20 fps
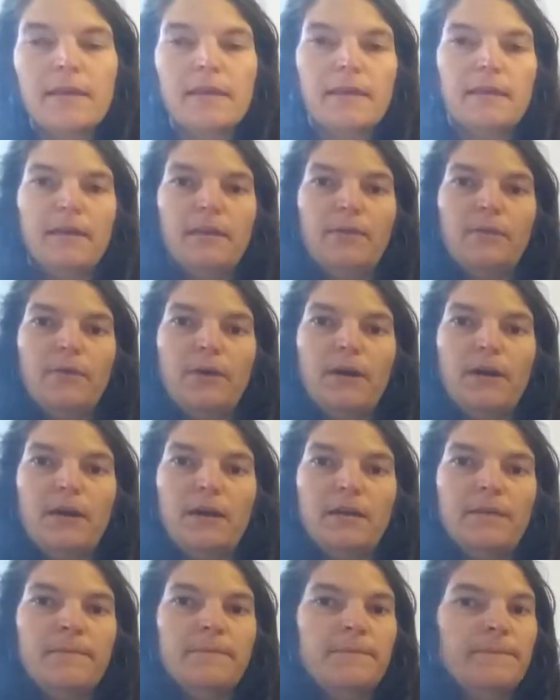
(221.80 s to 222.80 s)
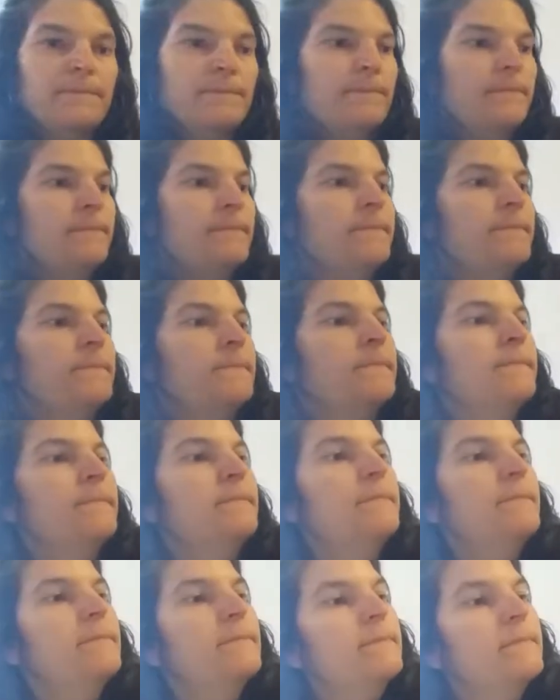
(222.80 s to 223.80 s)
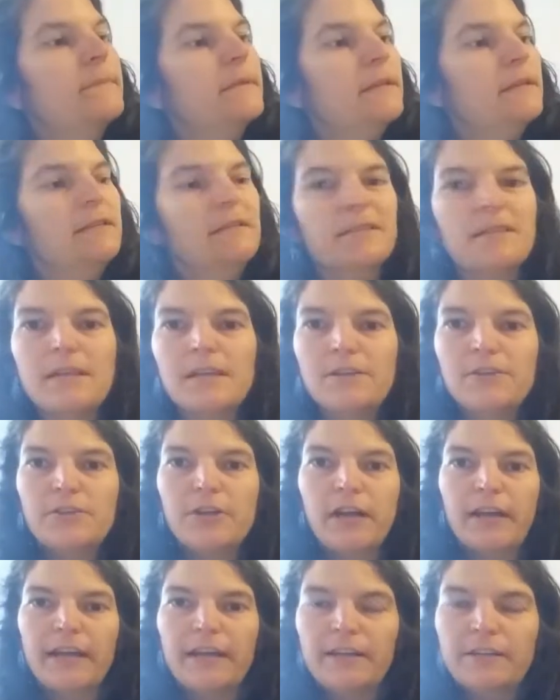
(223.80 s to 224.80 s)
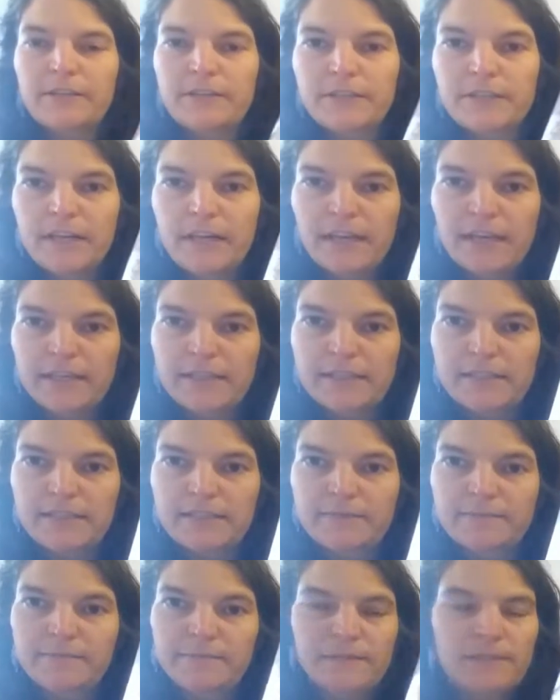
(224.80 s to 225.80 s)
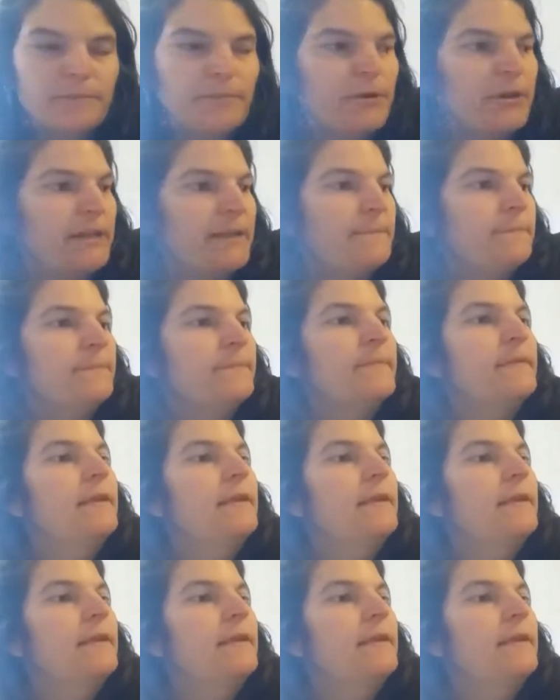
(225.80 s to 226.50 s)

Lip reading: Quinoa, it's the tri-colored kind, it's pretty.